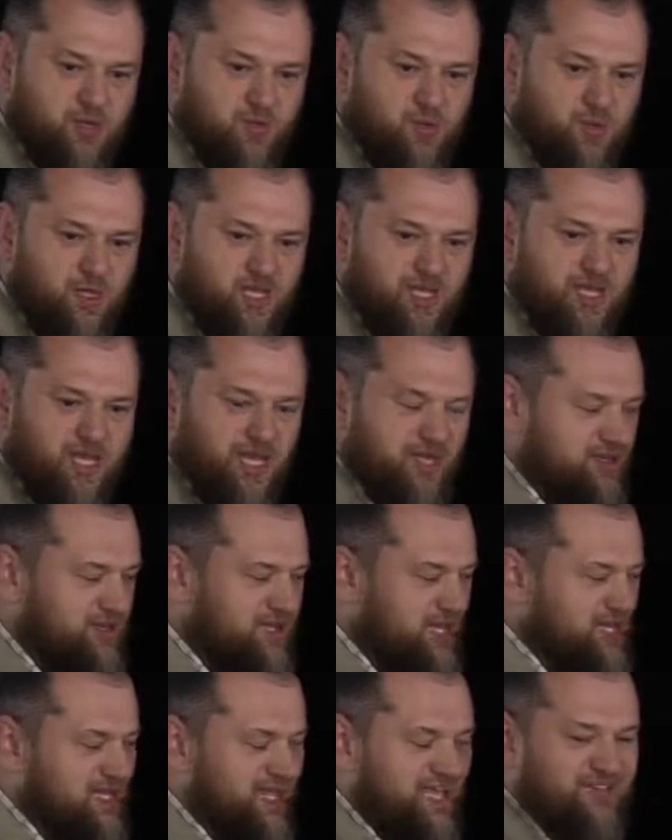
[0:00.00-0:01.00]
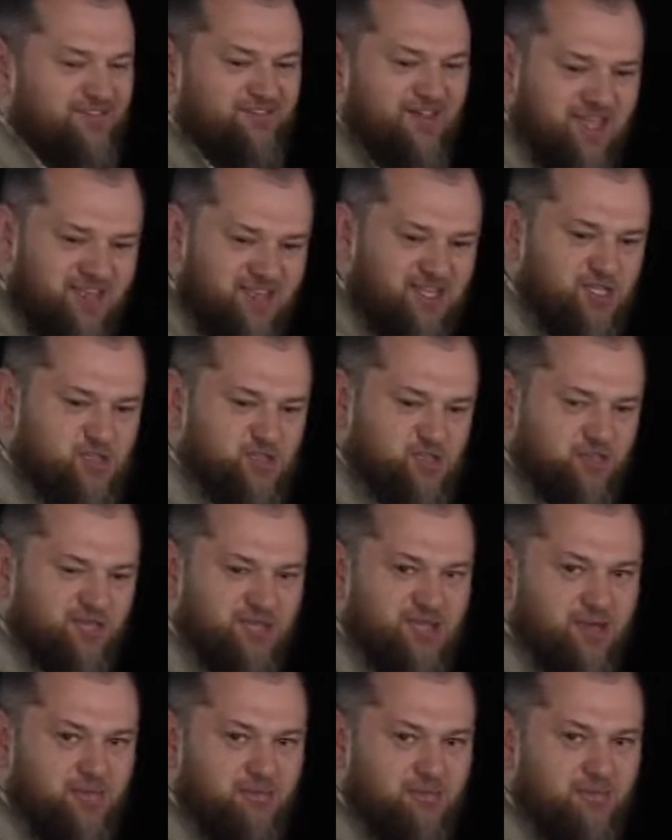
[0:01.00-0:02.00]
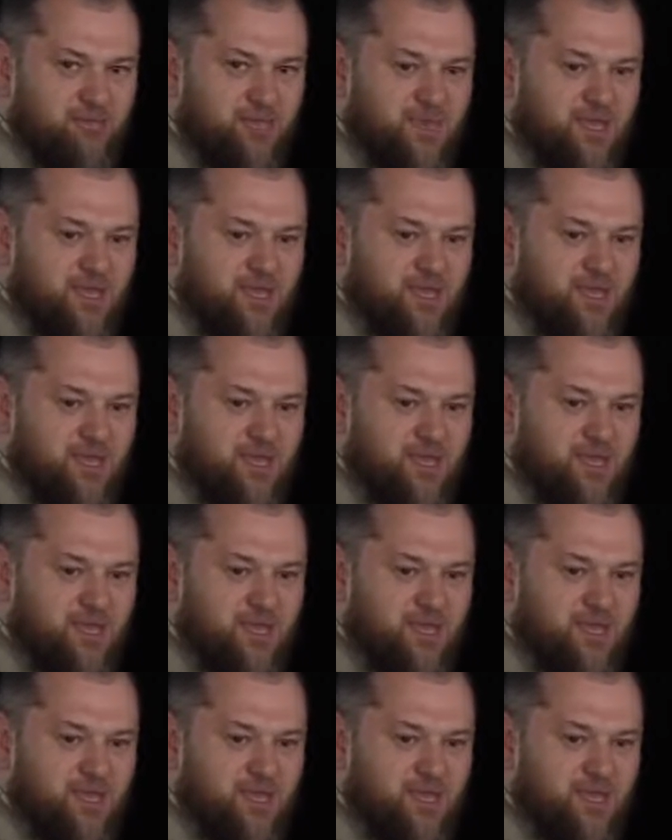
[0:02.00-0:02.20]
We can take advantage of them.